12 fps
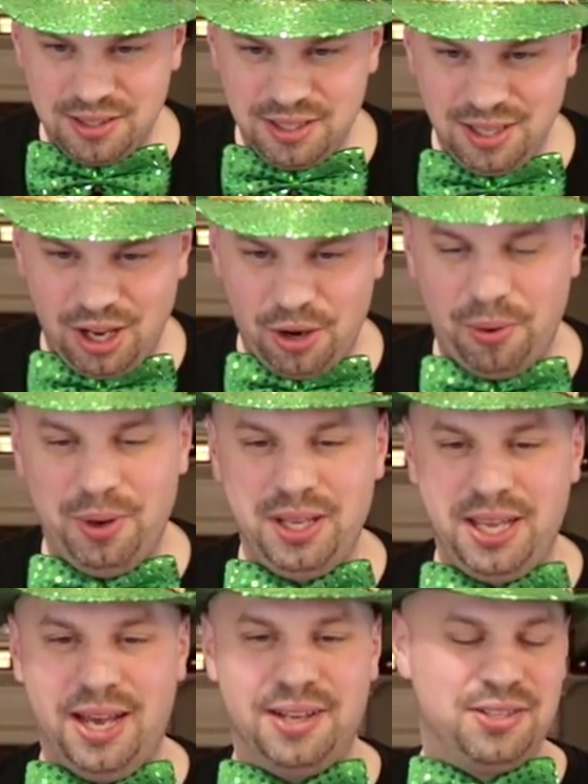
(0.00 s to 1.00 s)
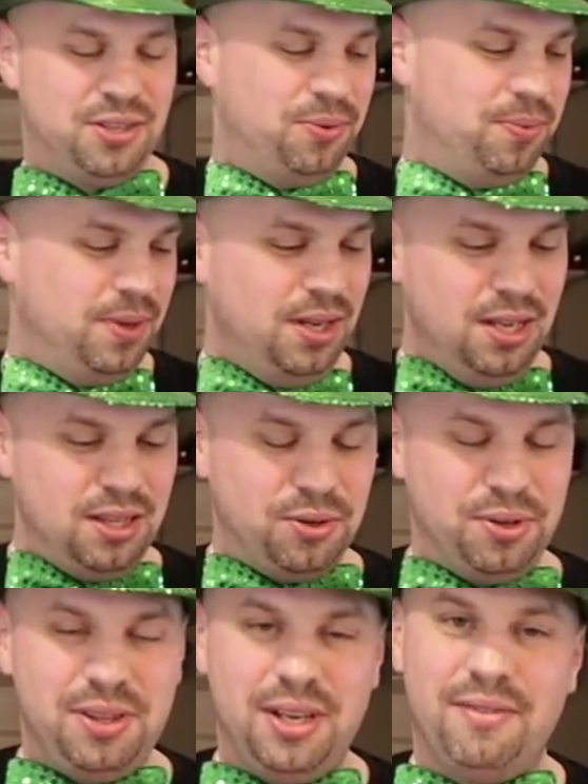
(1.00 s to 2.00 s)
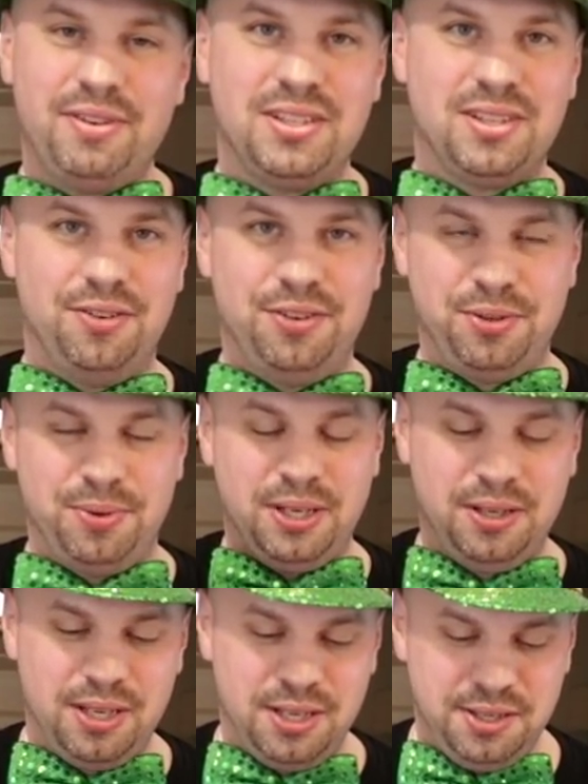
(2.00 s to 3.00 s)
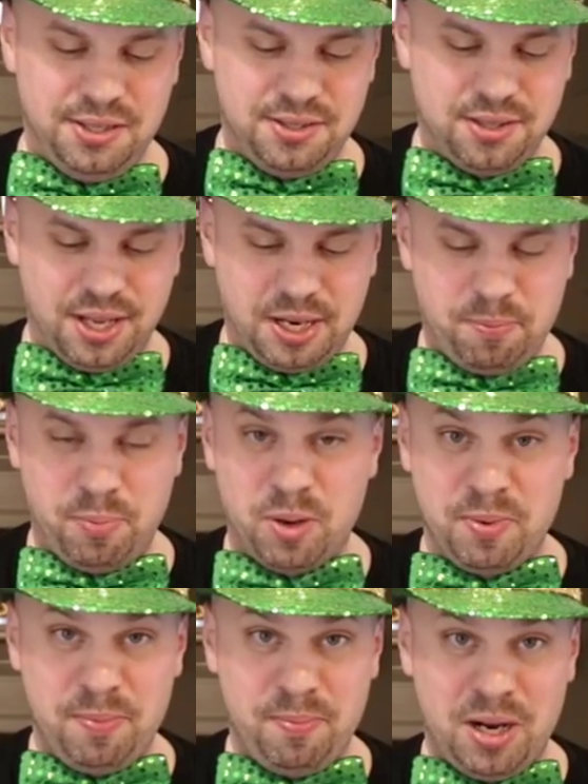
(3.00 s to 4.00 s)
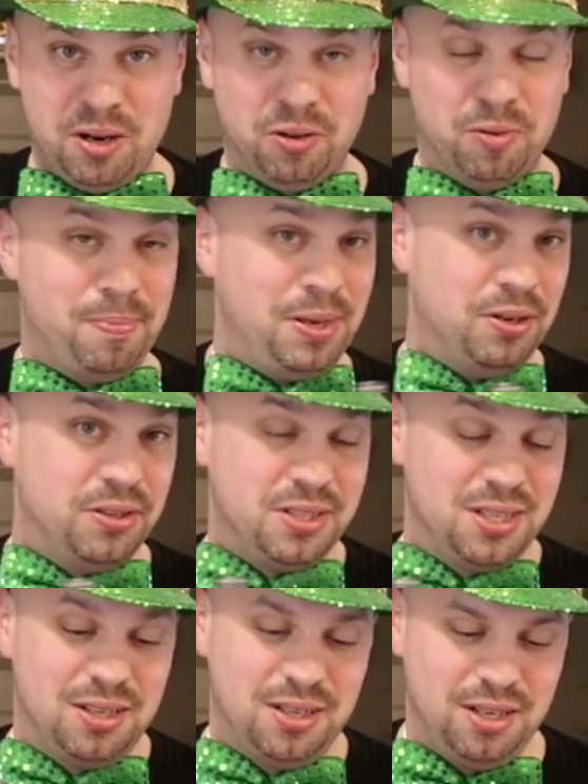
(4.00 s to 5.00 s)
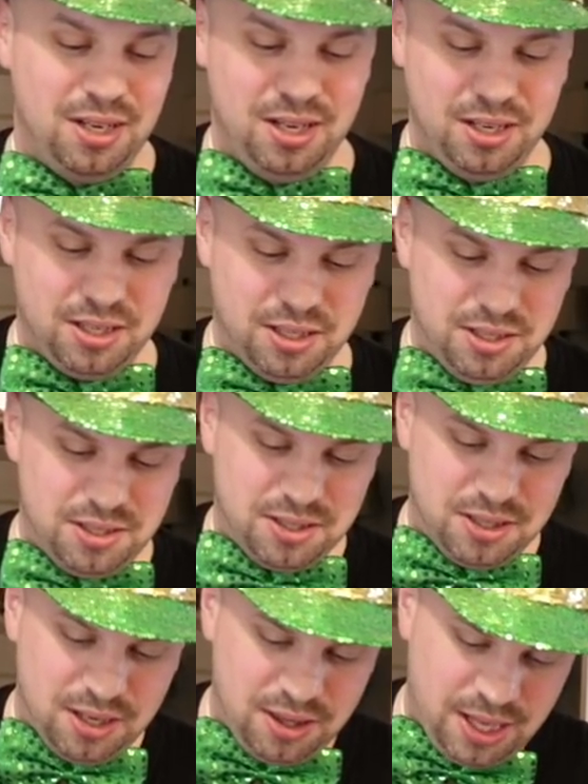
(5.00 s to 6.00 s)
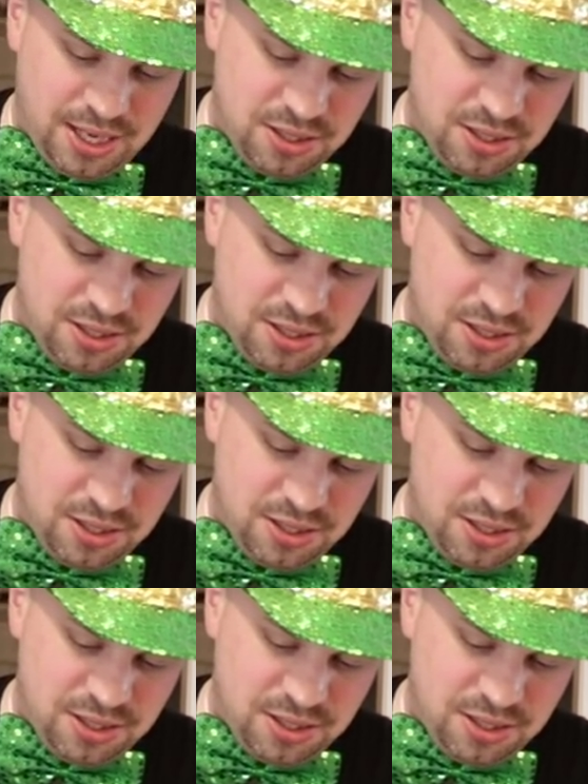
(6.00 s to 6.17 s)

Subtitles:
So the only thing I've considered doing is like bourbon barrel beers, because that's